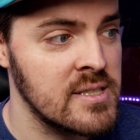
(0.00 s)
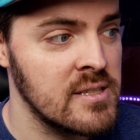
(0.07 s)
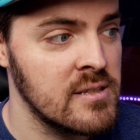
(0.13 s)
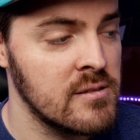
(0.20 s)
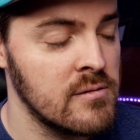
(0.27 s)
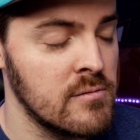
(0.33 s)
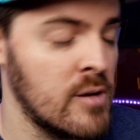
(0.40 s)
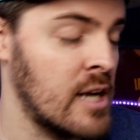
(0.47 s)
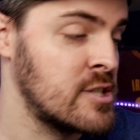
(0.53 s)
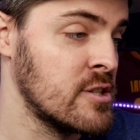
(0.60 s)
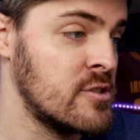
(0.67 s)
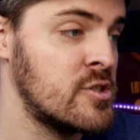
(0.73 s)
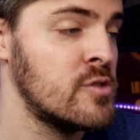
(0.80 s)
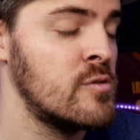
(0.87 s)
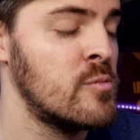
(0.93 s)
Actually,
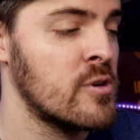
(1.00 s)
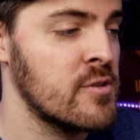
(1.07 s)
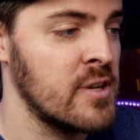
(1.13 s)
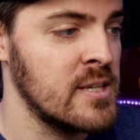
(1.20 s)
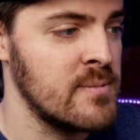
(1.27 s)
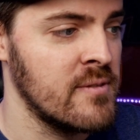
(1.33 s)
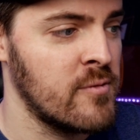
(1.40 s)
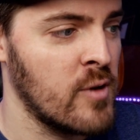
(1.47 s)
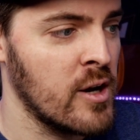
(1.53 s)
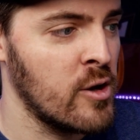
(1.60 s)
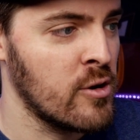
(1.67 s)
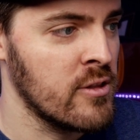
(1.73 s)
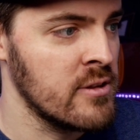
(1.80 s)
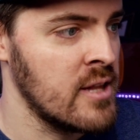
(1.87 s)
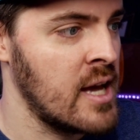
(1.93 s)
two more things before I go to
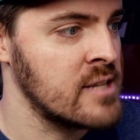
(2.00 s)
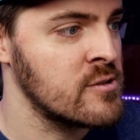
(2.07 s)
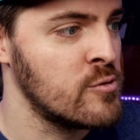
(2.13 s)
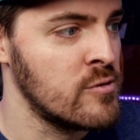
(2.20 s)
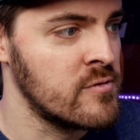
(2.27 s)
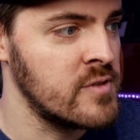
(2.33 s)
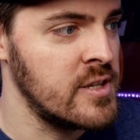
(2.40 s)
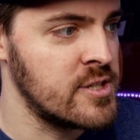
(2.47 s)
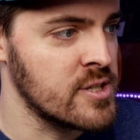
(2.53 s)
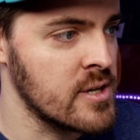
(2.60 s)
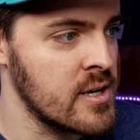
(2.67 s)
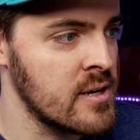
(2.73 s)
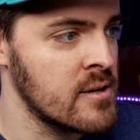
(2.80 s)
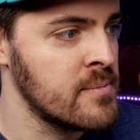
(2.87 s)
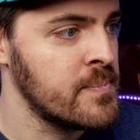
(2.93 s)
the last cool feature
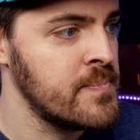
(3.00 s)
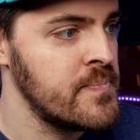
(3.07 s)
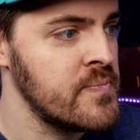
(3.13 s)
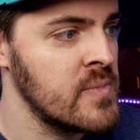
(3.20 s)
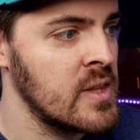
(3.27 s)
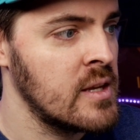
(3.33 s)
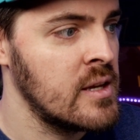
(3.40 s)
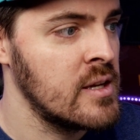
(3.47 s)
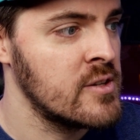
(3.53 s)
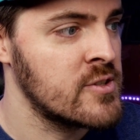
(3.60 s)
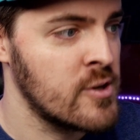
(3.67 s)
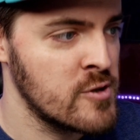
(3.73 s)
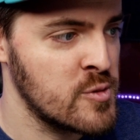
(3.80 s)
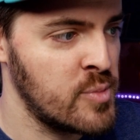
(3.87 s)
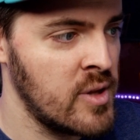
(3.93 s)
here.
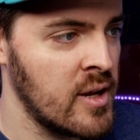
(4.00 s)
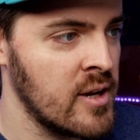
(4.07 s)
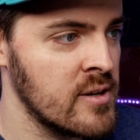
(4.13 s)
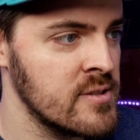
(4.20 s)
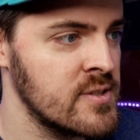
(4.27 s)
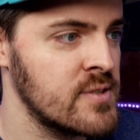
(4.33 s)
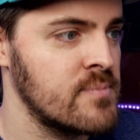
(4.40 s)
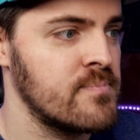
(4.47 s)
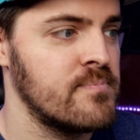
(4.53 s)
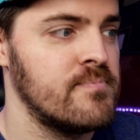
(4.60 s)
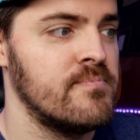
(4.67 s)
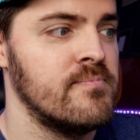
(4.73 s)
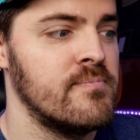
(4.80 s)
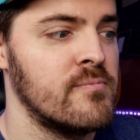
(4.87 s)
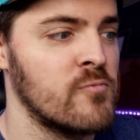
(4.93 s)
Search players.
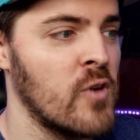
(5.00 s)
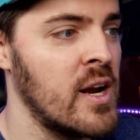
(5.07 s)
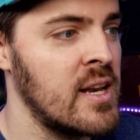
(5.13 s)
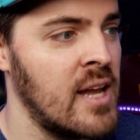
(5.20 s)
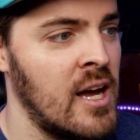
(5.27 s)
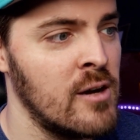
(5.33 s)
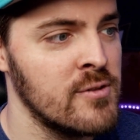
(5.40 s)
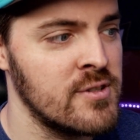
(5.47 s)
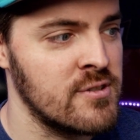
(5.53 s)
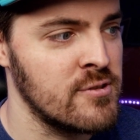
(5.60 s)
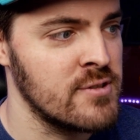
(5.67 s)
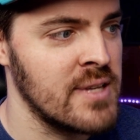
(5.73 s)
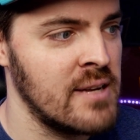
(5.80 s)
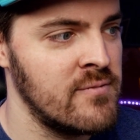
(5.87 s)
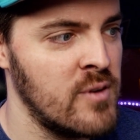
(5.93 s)
Right now, this is
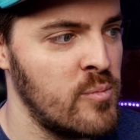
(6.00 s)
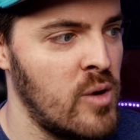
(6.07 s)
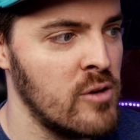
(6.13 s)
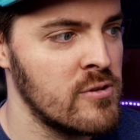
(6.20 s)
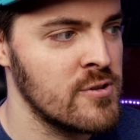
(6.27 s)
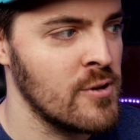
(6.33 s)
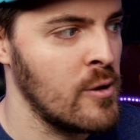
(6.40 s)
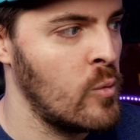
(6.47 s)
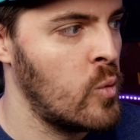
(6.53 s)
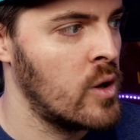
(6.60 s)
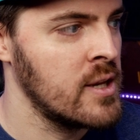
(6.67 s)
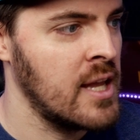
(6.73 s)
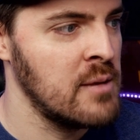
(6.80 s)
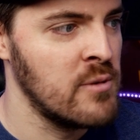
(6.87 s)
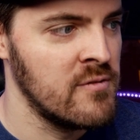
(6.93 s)
Thursday Night Football. There's only one
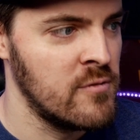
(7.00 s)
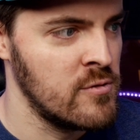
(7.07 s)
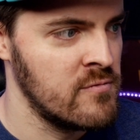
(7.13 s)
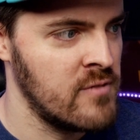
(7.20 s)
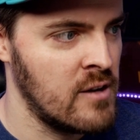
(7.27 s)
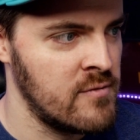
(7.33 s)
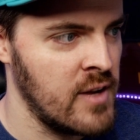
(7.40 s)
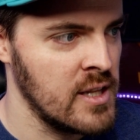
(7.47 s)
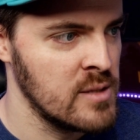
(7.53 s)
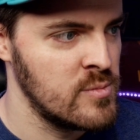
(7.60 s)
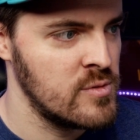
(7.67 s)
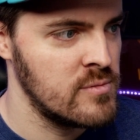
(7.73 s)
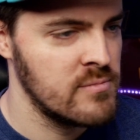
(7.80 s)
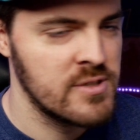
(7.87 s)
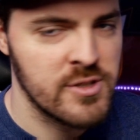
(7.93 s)
game
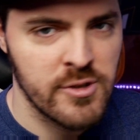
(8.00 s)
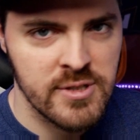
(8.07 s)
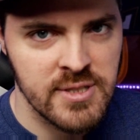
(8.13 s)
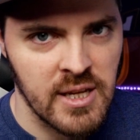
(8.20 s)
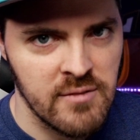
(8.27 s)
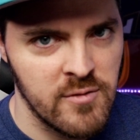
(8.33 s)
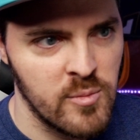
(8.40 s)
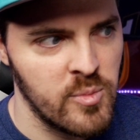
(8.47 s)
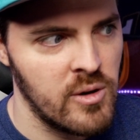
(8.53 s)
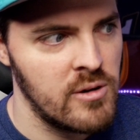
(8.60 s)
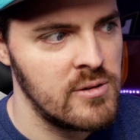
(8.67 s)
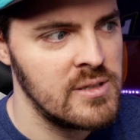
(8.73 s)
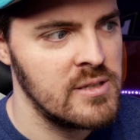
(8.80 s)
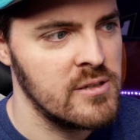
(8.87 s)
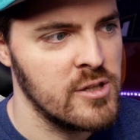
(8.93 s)
available. It's Thursday Night Football.
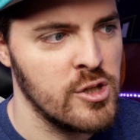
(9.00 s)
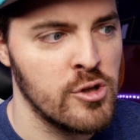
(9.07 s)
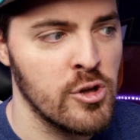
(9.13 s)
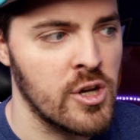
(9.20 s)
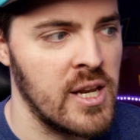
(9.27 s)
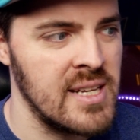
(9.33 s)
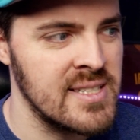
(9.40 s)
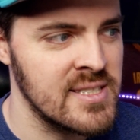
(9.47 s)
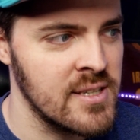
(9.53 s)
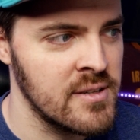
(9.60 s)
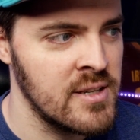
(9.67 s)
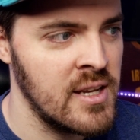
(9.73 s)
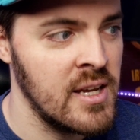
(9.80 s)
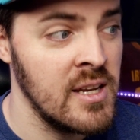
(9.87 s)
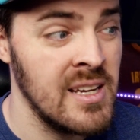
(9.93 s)
You're looking at
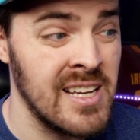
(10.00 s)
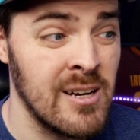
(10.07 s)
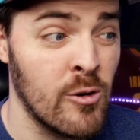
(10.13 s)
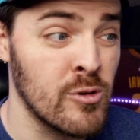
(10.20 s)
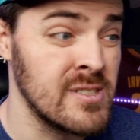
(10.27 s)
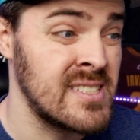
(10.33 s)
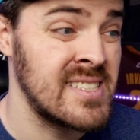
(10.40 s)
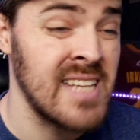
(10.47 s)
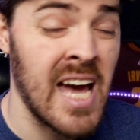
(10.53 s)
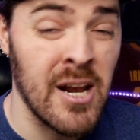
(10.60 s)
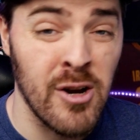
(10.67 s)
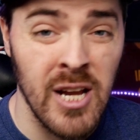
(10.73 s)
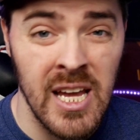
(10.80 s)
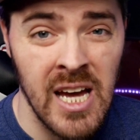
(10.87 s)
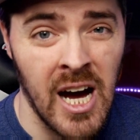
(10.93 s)
Sunday or
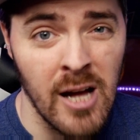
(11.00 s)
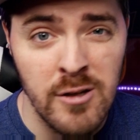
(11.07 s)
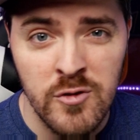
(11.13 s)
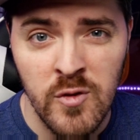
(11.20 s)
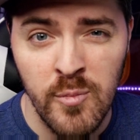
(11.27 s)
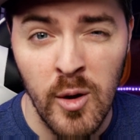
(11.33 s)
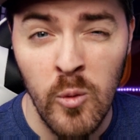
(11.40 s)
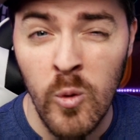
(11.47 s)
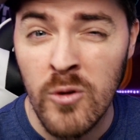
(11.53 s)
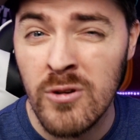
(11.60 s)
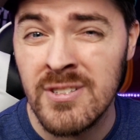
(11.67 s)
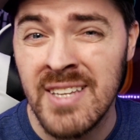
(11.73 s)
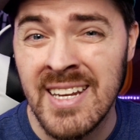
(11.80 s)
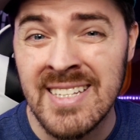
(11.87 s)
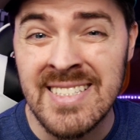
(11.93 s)
Saturday college football where there's
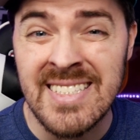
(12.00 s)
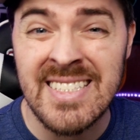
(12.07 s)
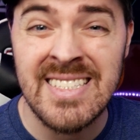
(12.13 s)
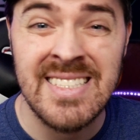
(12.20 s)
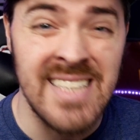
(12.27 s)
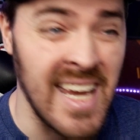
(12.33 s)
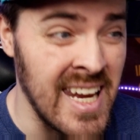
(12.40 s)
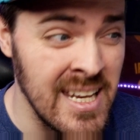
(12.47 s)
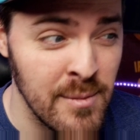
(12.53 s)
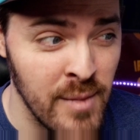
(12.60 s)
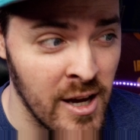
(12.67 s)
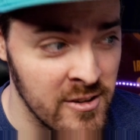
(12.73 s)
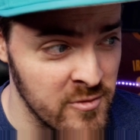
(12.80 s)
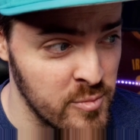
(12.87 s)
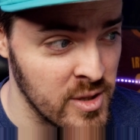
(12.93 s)
an insane
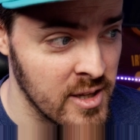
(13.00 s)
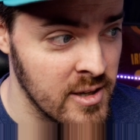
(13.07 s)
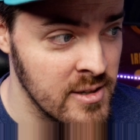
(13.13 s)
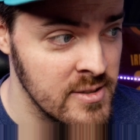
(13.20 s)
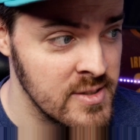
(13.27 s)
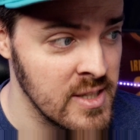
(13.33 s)
amount of players.